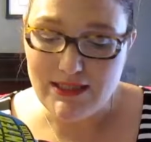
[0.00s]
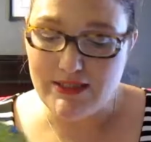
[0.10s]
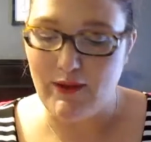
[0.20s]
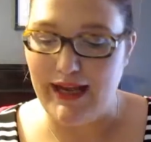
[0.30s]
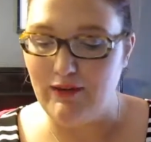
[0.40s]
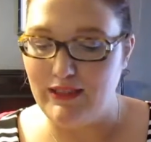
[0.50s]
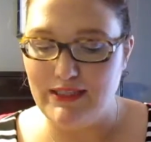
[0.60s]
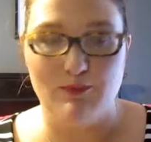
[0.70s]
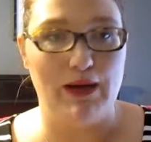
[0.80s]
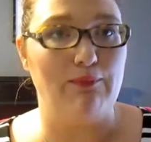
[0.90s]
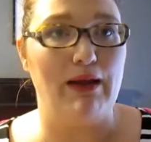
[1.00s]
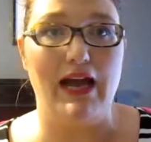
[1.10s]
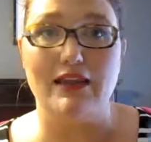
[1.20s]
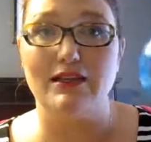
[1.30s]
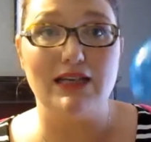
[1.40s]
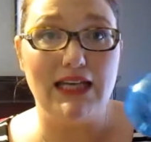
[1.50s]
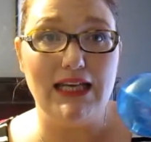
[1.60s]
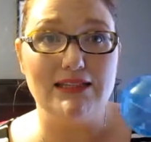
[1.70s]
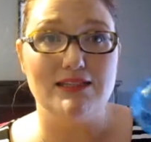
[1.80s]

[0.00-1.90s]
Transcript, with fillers: so I don't need to break my other knee,